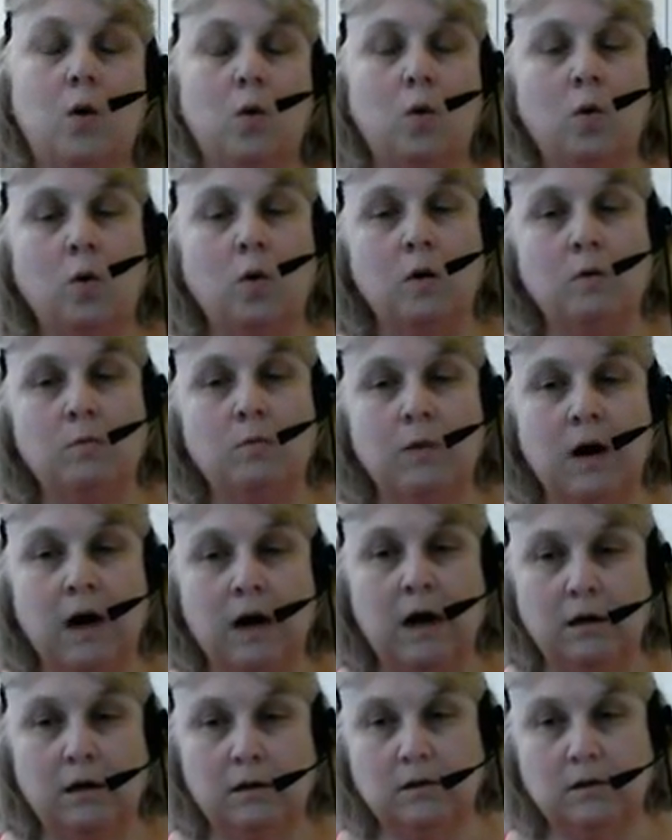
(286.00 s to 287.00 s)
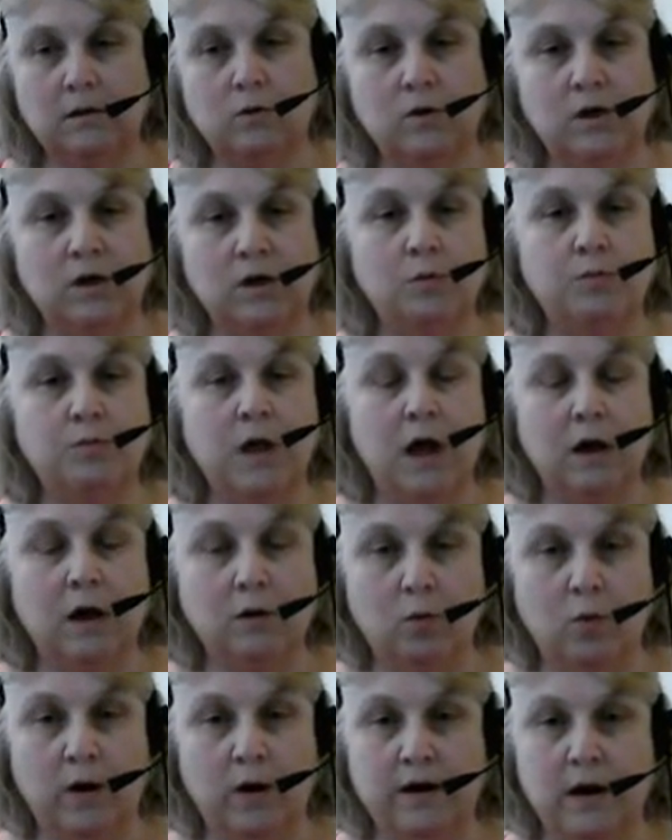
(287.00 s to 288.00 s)
or to your
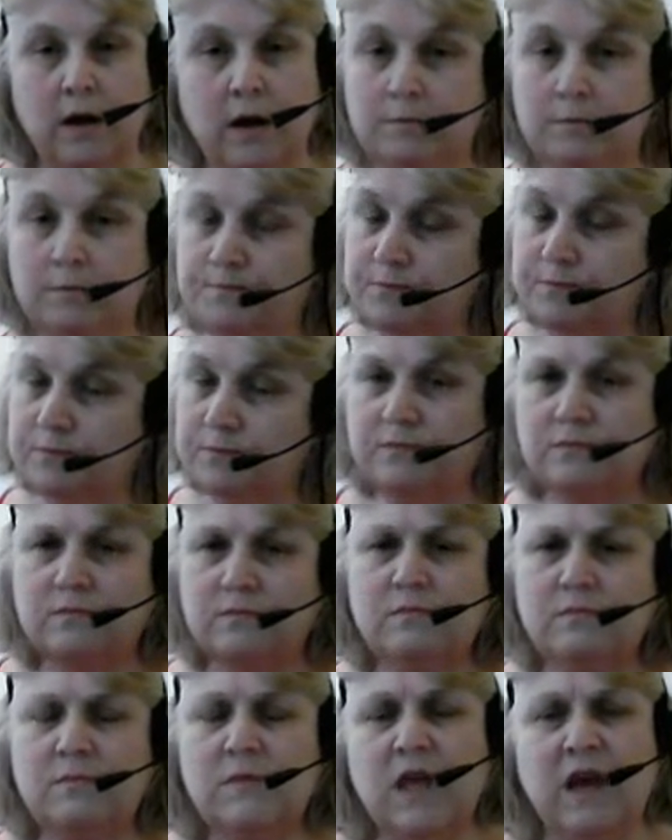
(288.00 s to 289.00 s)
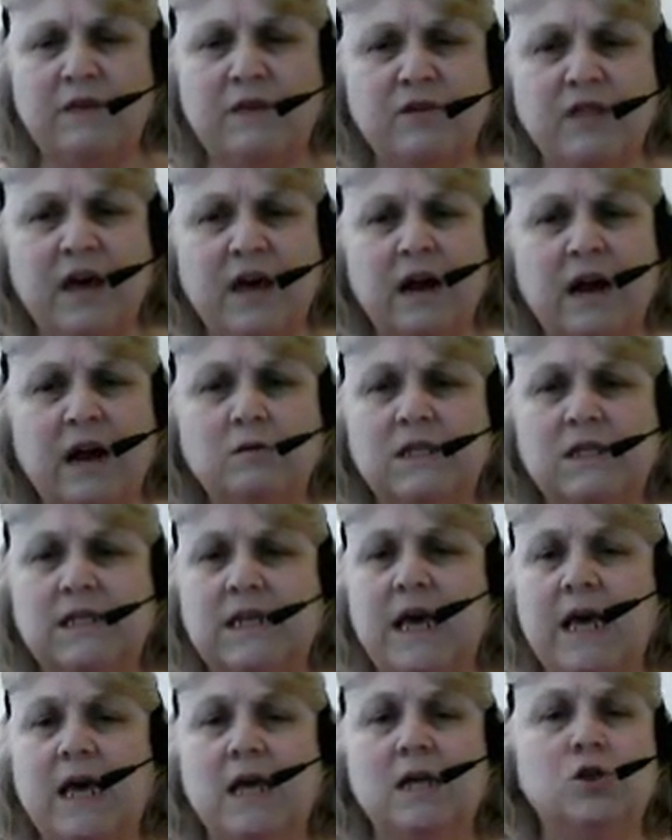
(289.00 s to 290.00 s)
blog or whatnot. After that, I would
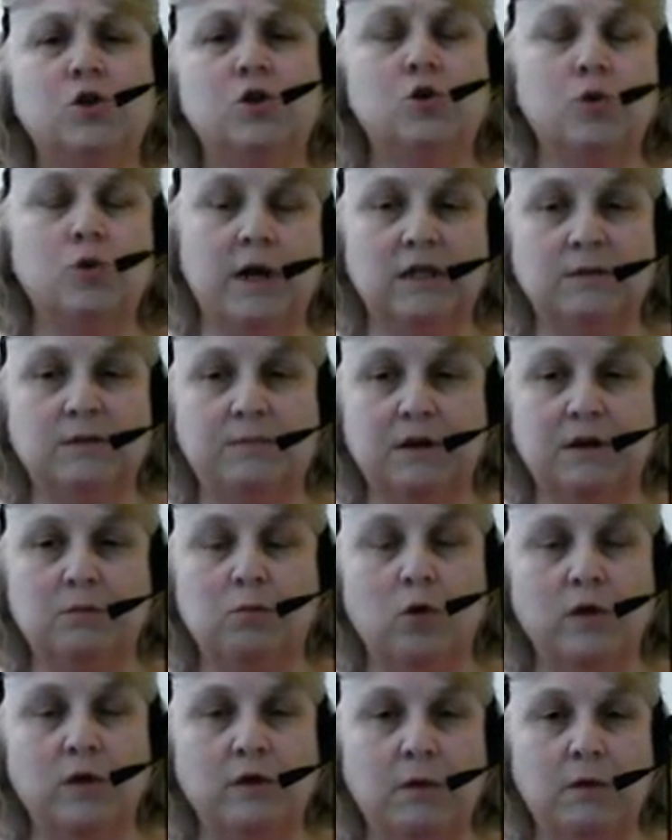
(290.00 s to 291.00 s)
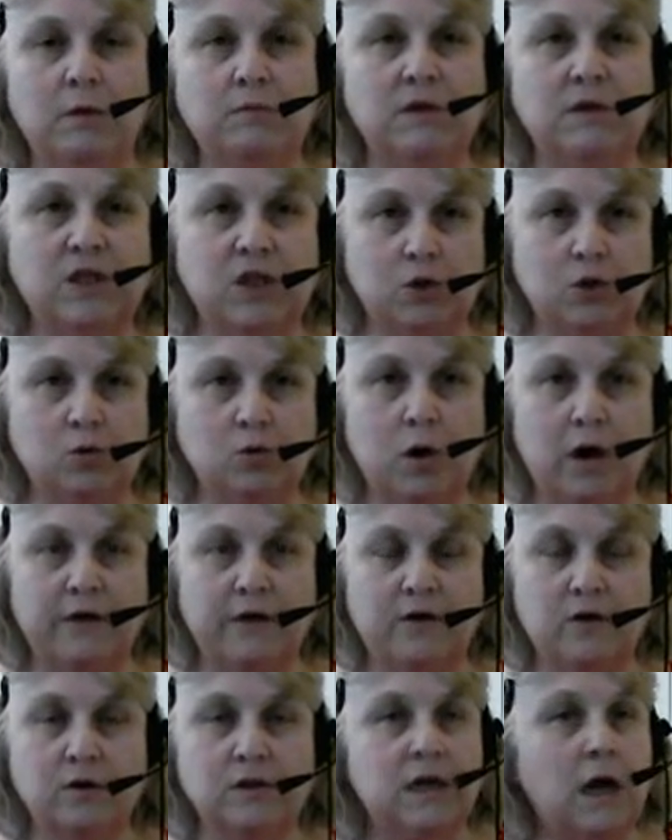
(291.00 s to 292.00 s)
say try not to pick more than maybe 2
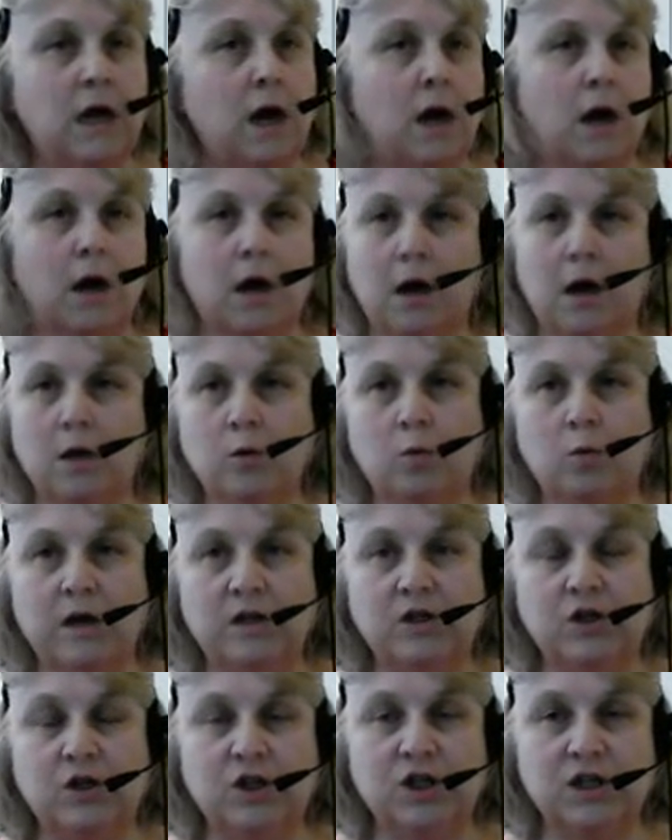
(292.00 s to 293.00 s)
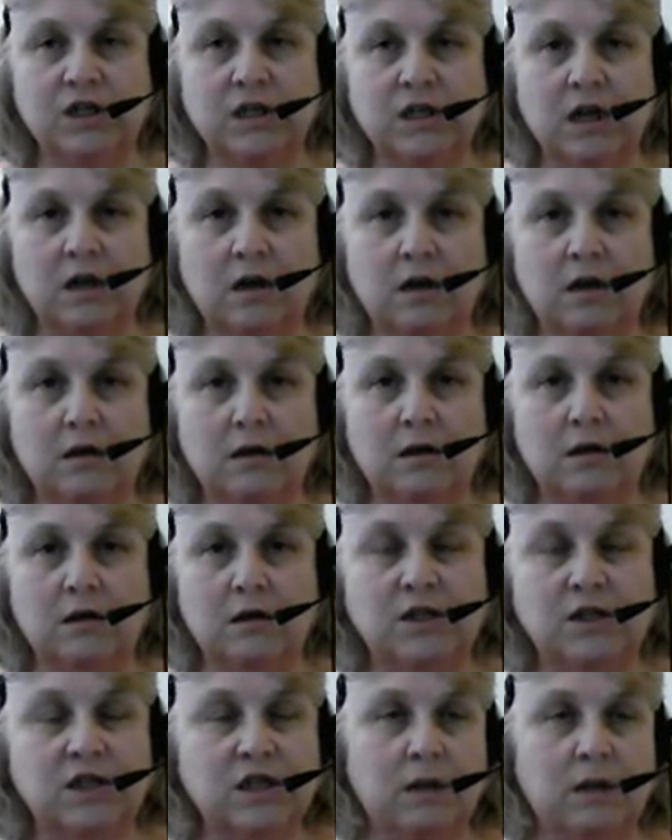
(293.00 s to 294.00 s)
others. Otherwise, you're just gonna
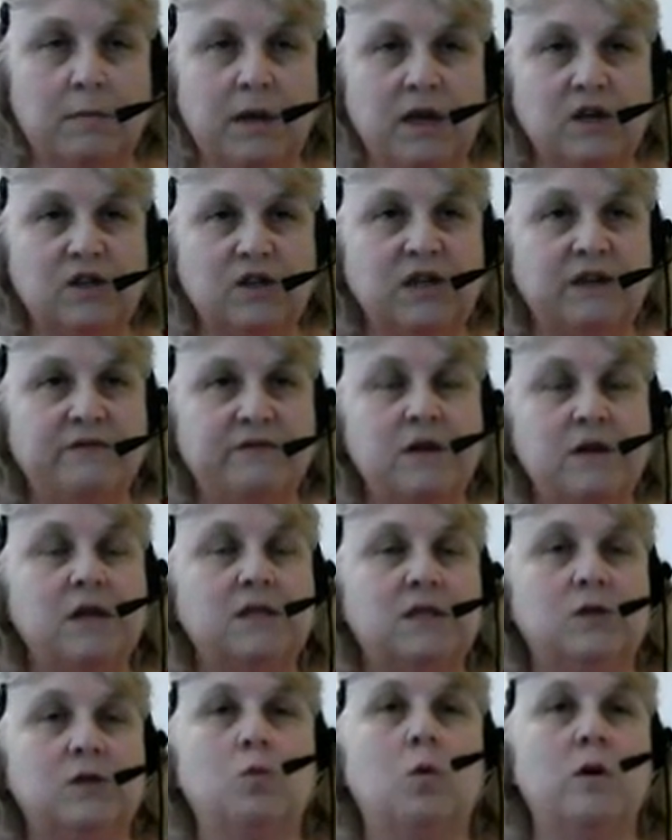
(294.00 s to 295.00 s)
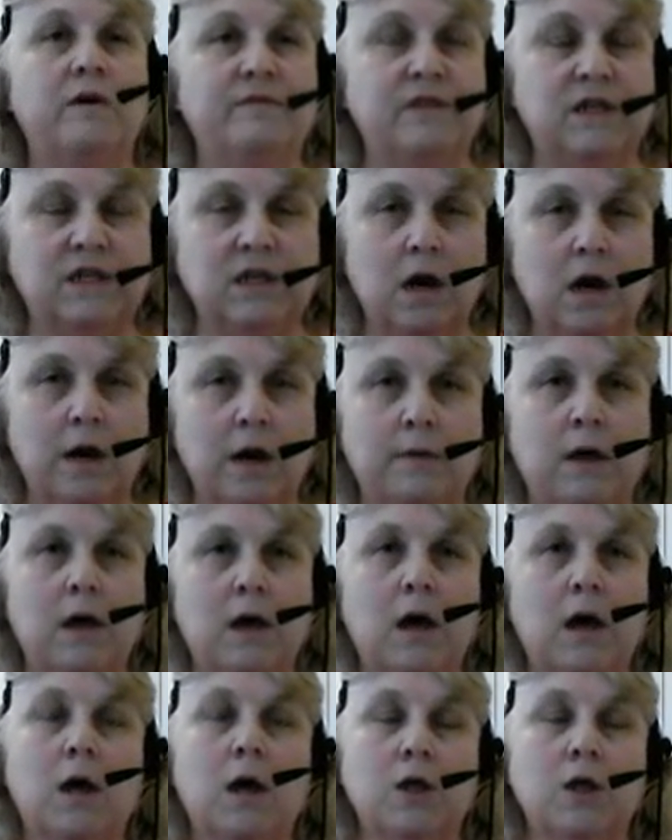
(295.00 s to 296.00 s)
make yourself nuts. You won't have the time.
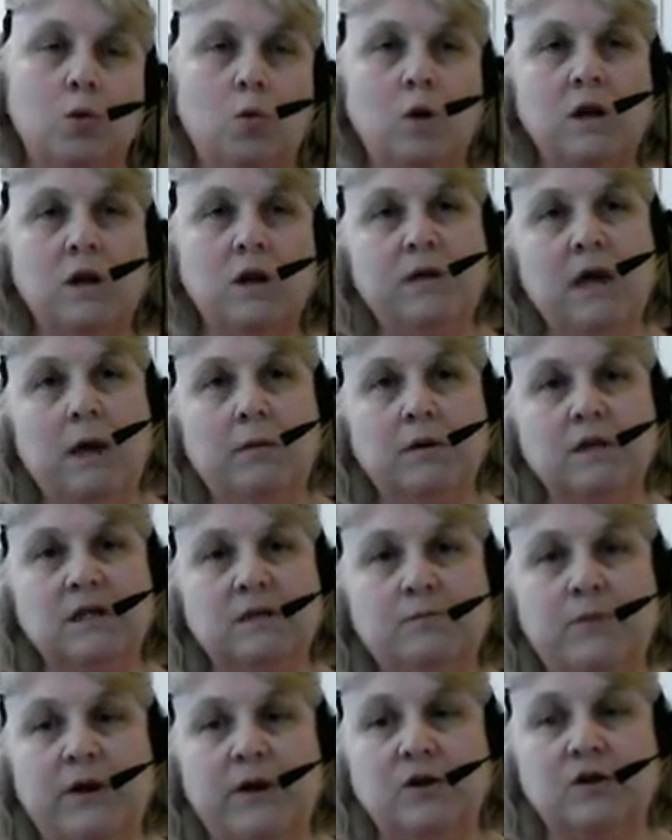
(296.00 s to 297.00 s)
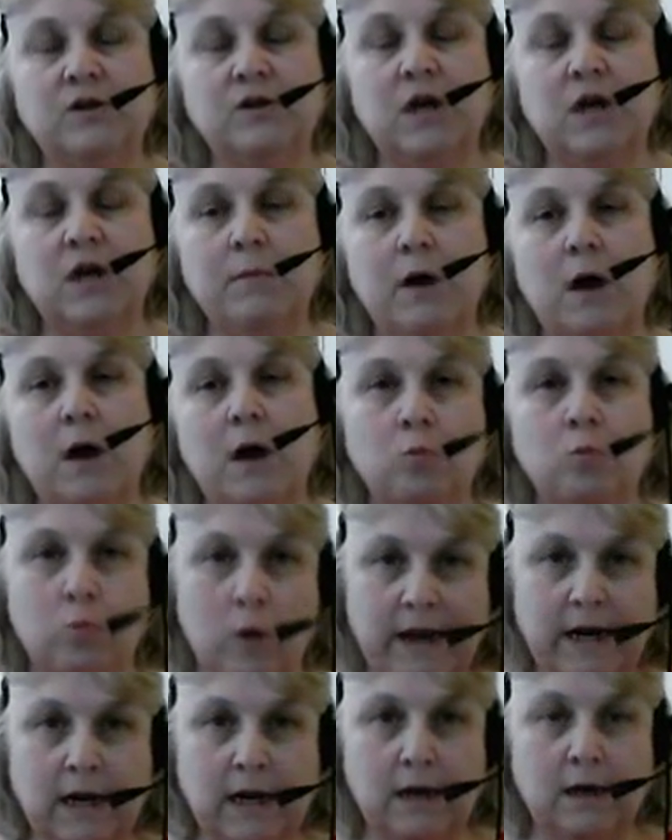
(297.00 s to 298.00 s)
You want to be able to spend your time on
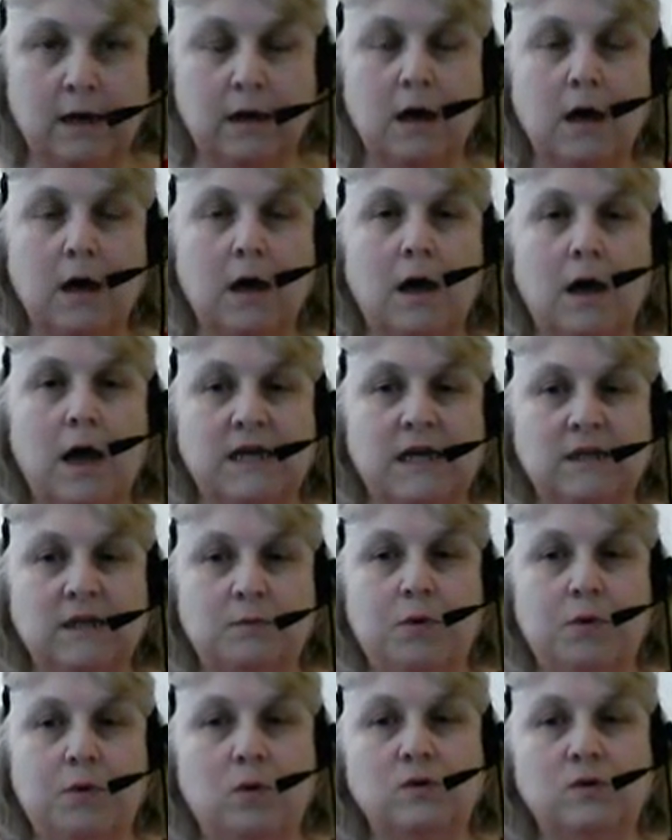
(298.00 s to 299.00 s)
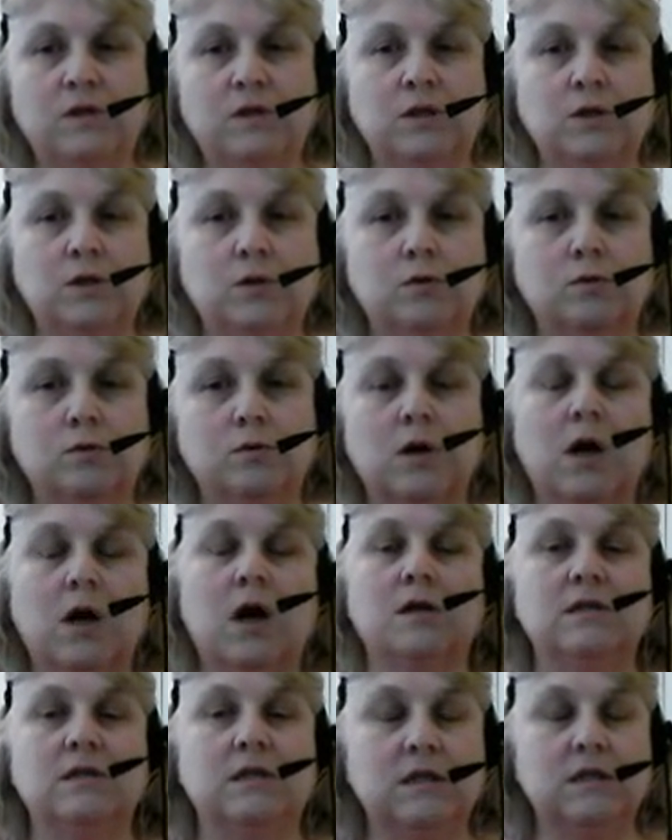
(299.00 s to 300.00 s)
writing as opposed to
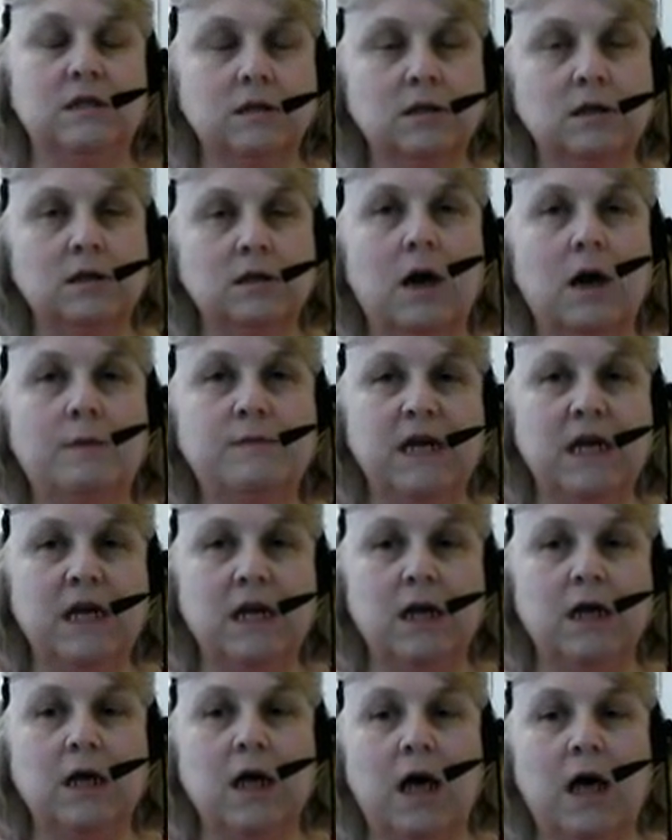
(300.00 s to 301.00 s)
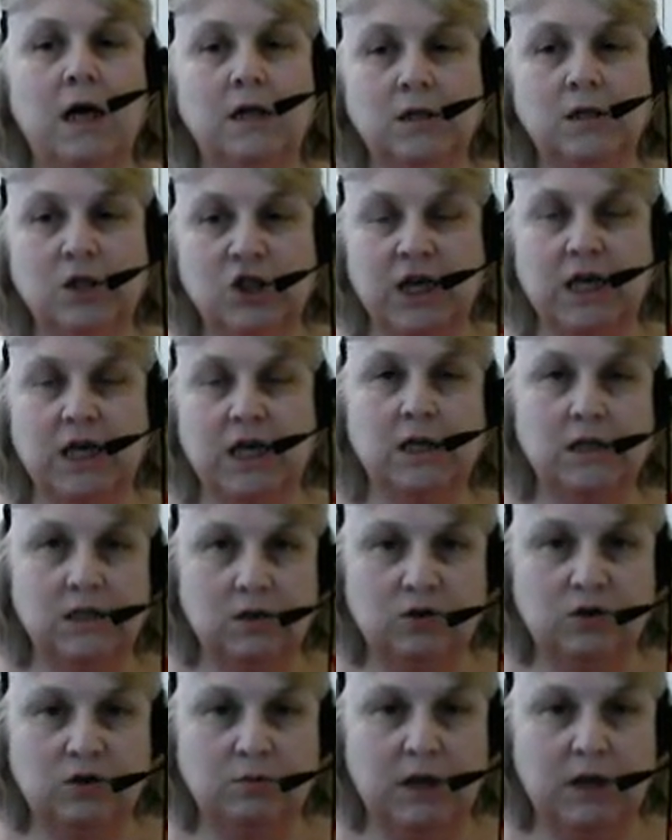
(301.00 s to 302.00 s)
constantly updating and checking social